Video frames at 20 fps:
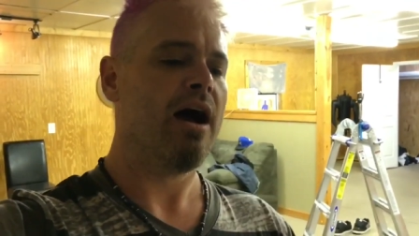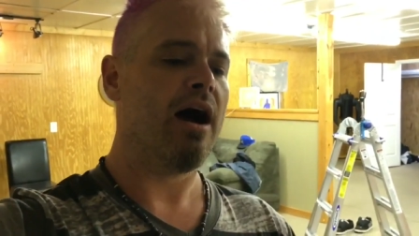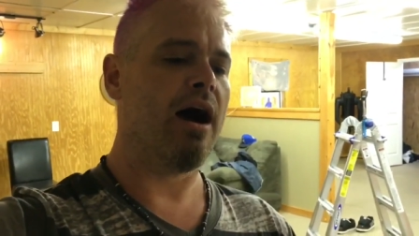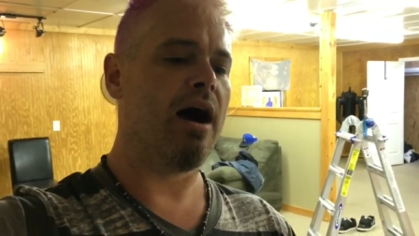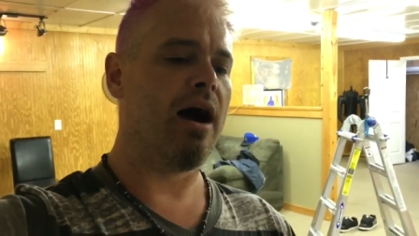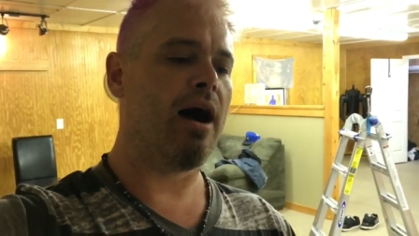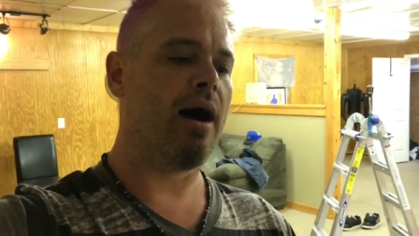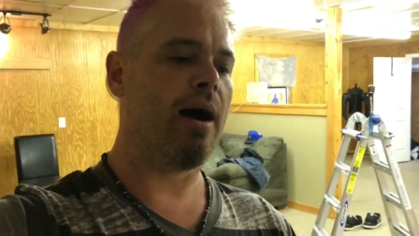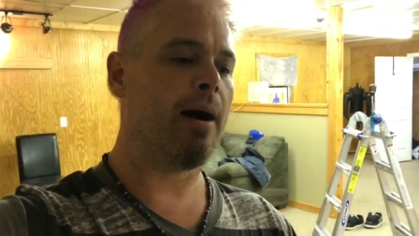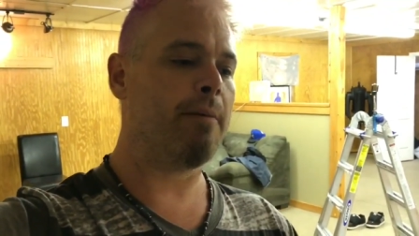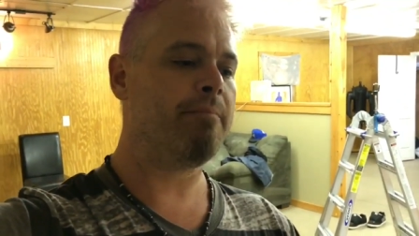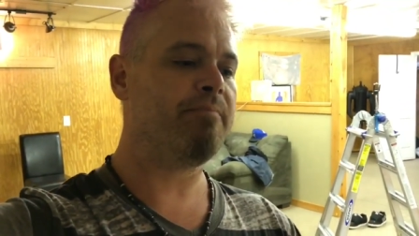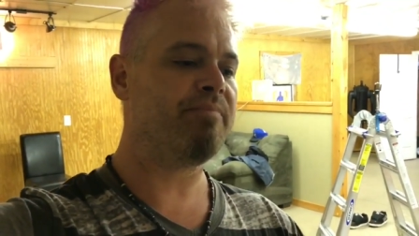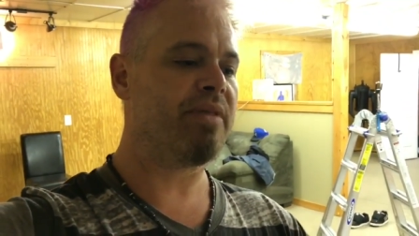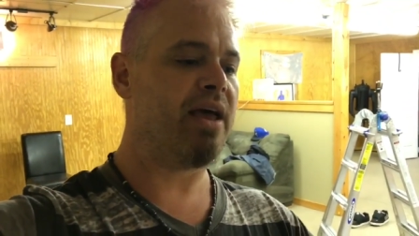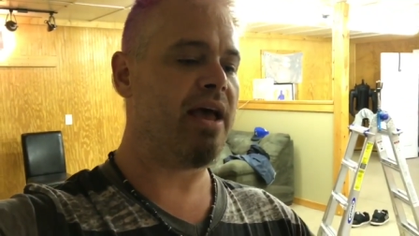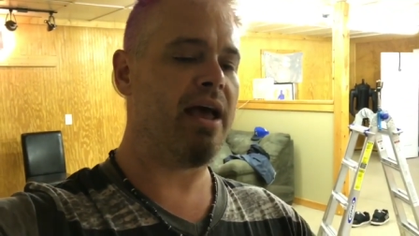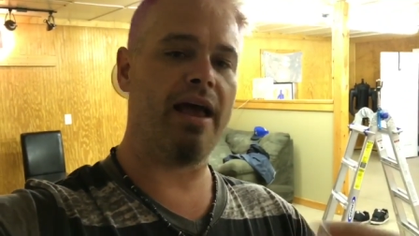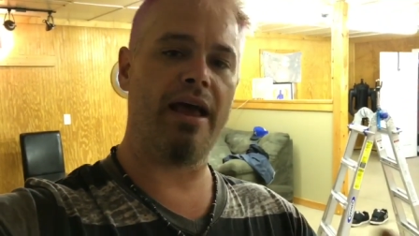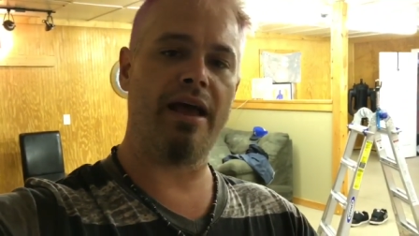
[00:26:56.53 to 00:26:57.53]
Uh,
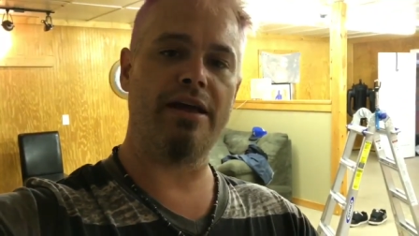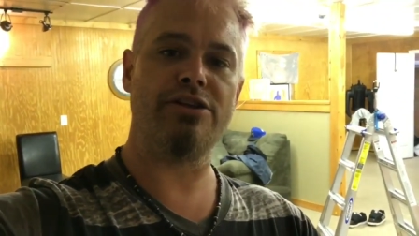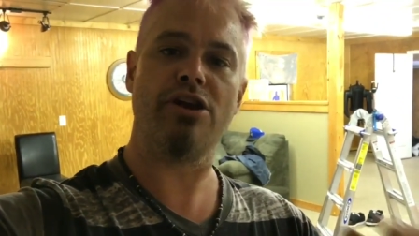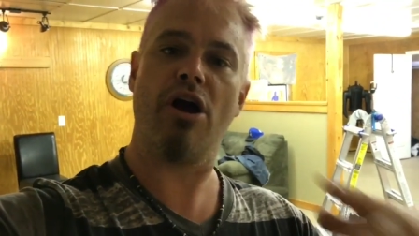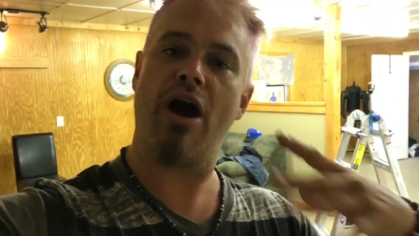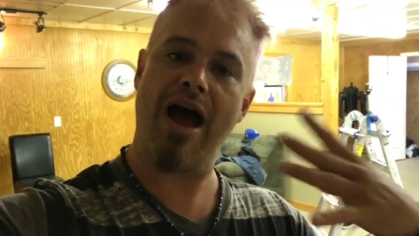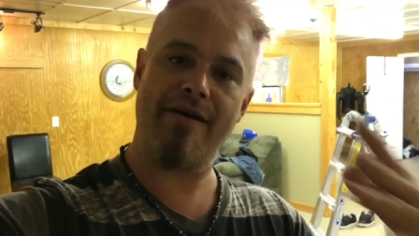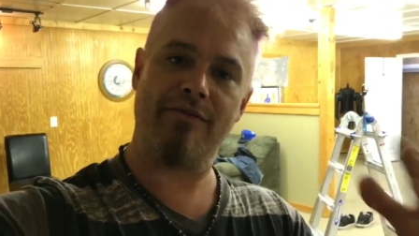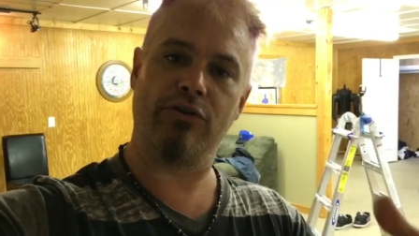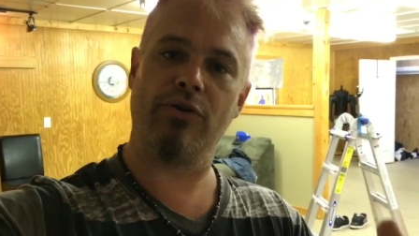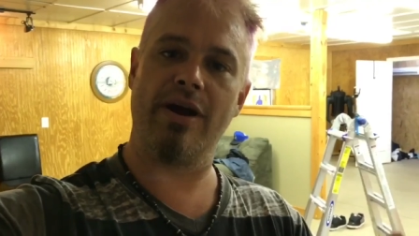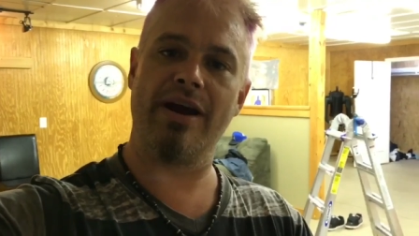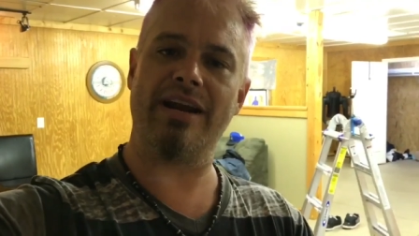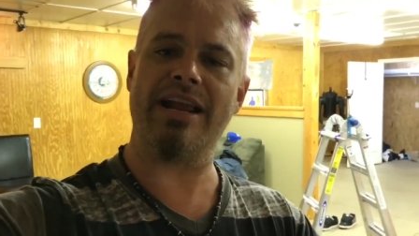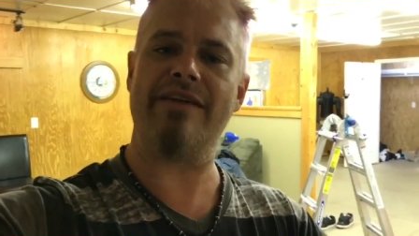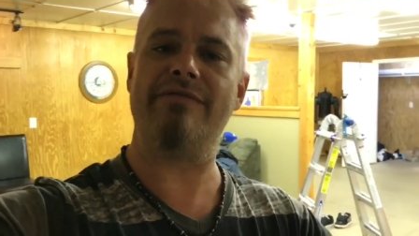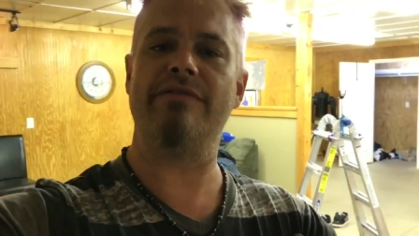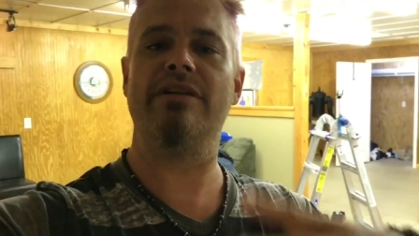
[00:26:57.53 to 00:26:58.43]
and y'all have a great